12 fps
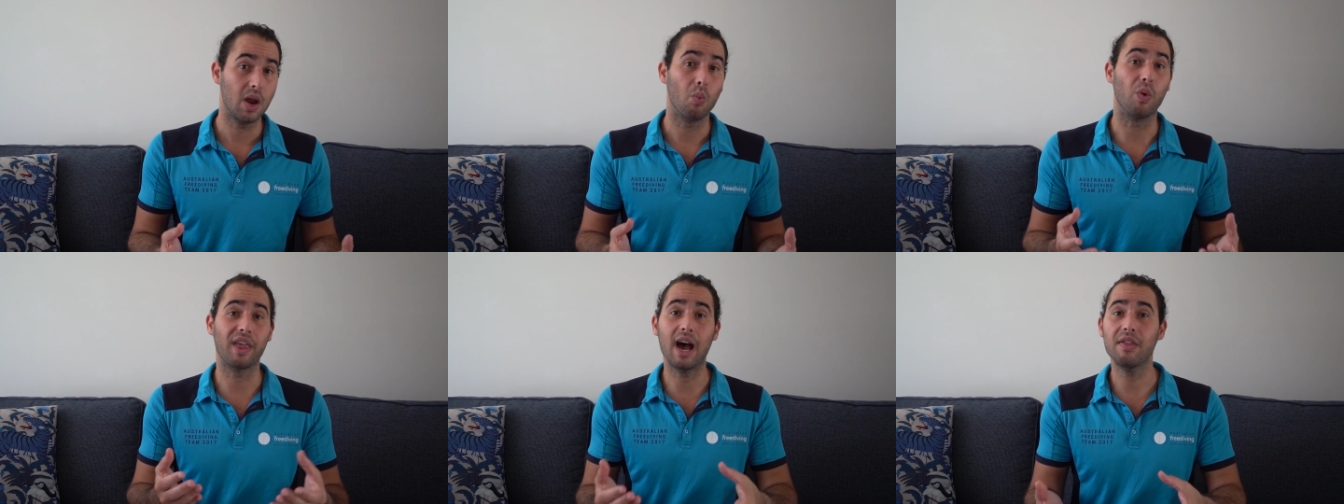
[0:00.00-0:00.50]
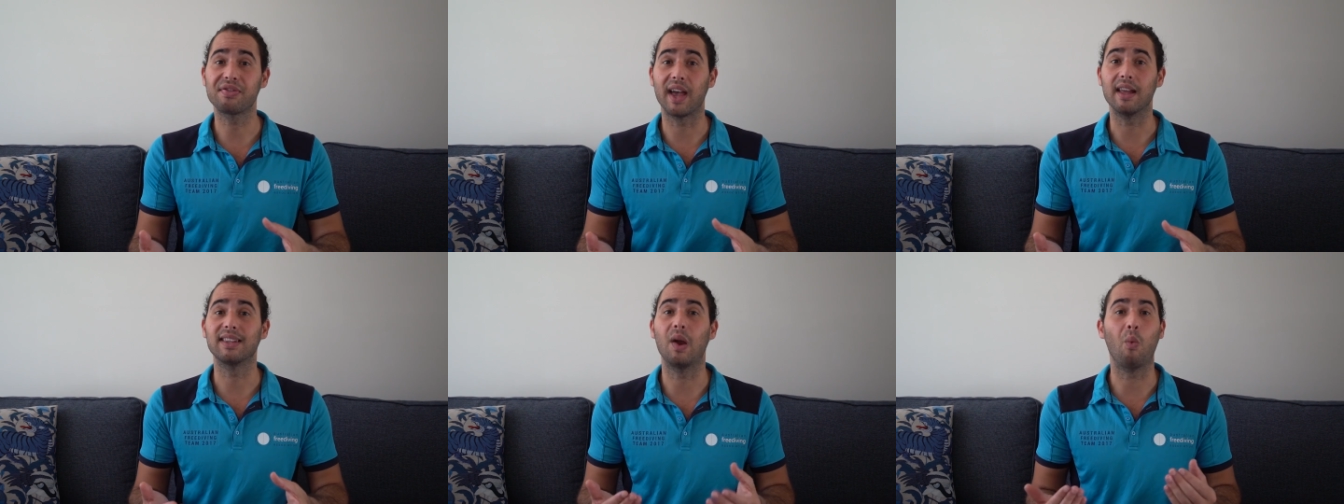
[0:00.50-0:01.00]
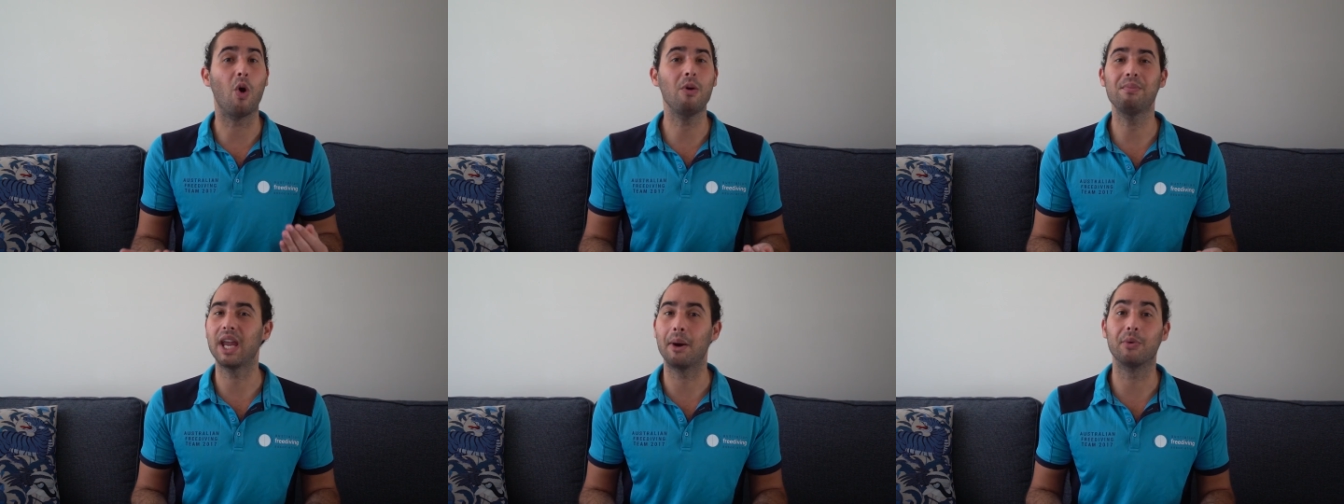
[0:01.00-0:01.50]
Without that, they
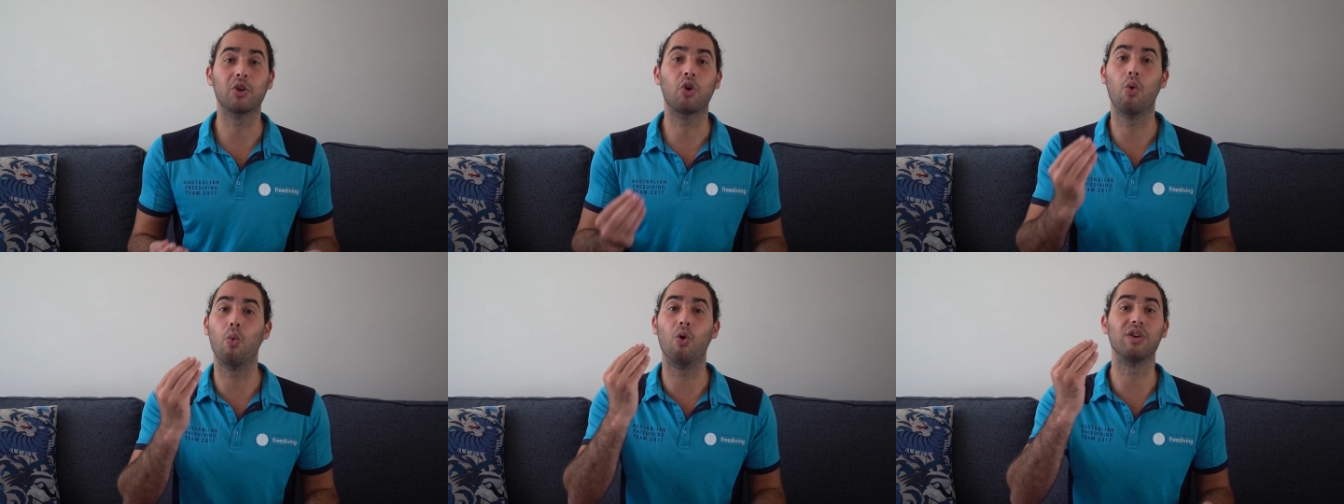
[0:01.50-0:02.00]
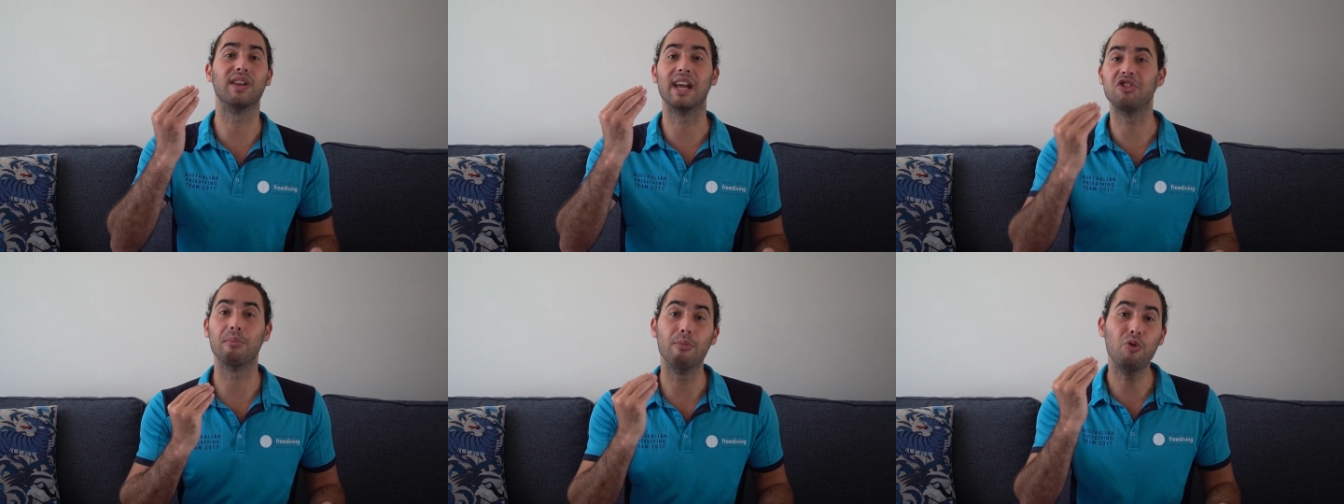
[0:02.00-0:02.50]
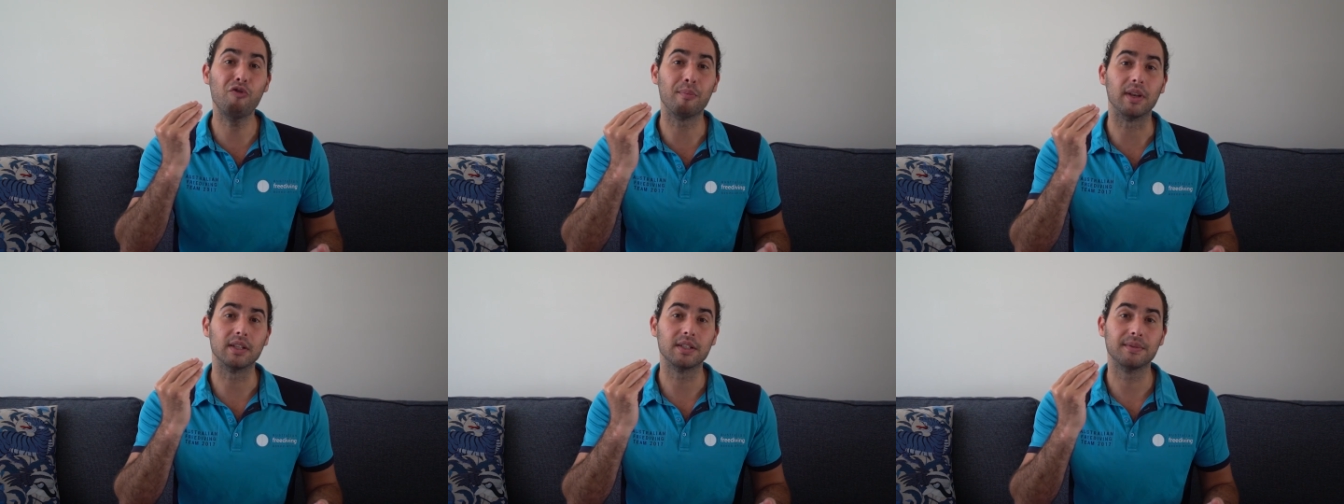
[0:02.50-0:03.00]
won't be able to coordinate the
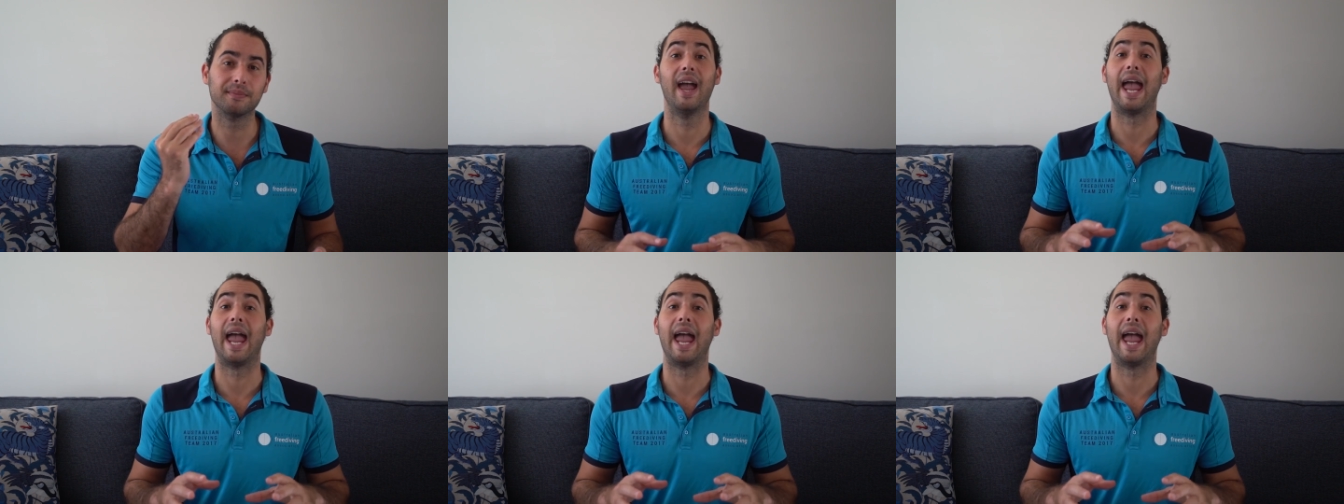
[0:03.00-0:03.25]
movement.